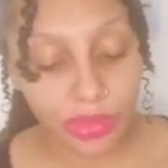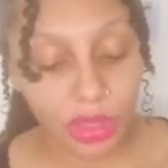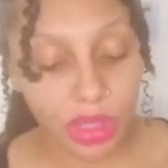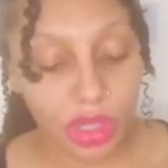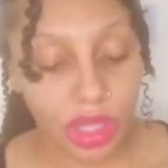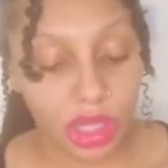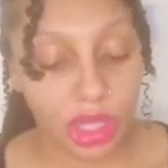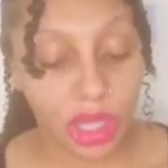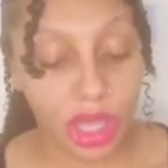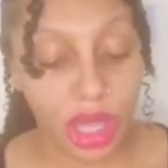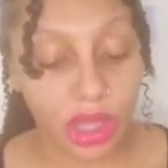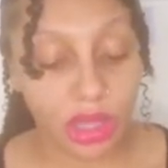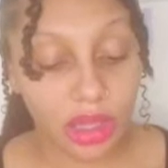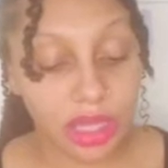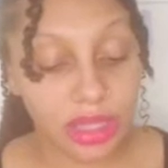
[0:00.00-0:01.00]
Yeah,
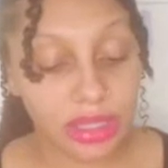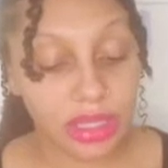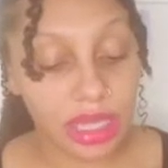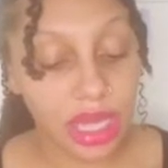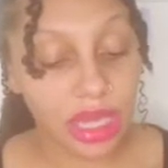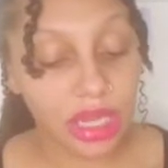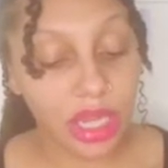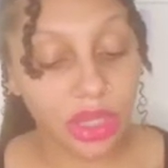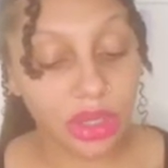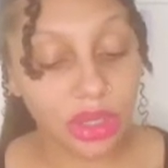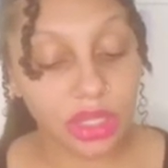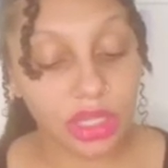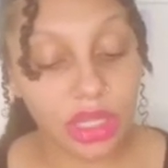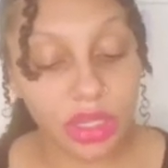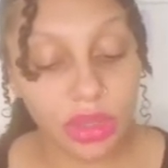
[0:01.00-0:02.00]
it's saying that you're
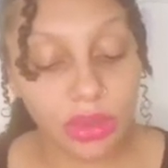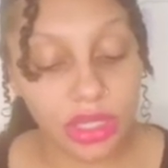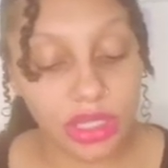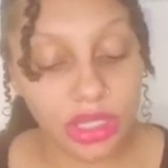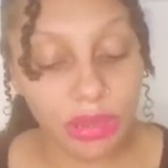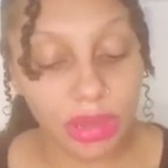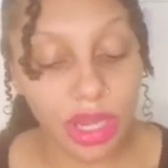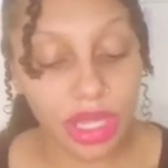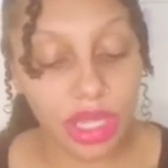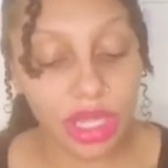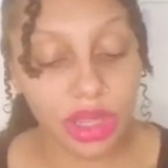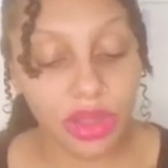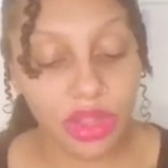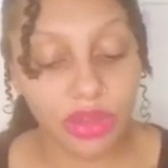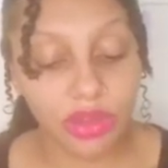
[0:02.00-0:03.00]
dealing with somebody here
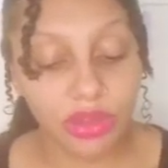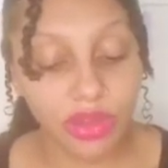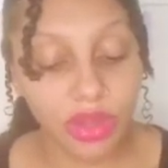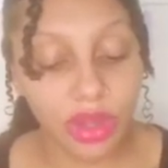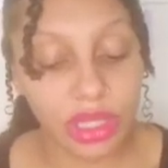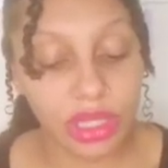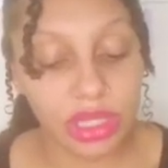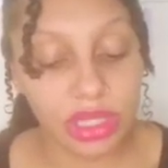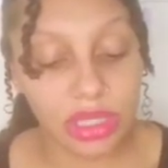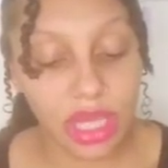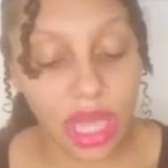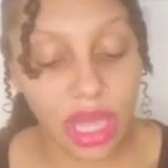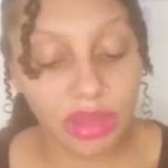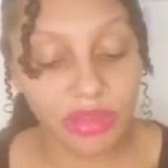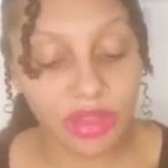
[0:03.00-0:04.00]
that you feel is
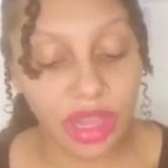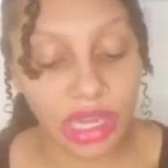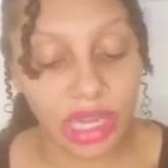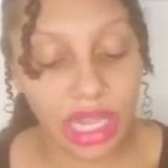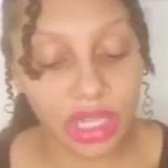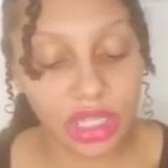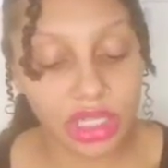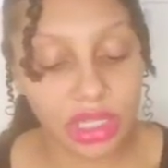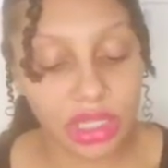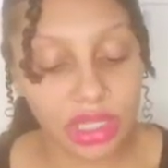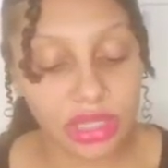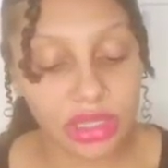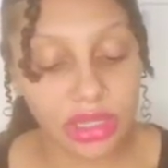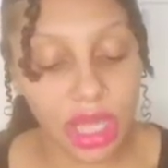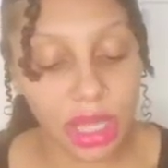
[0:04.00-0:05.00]
not financially
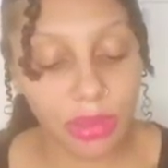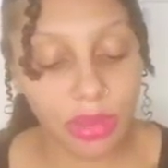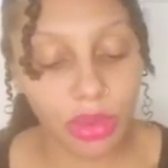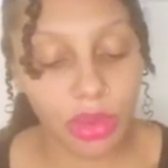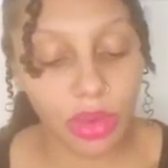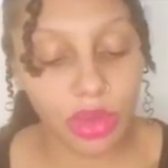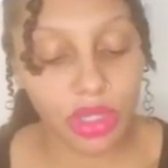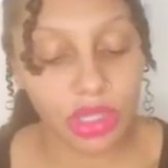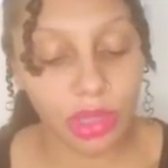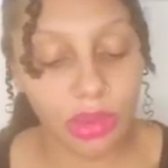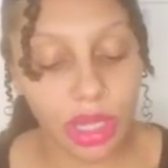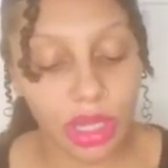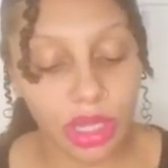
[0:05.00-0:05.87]
stable, or somebody here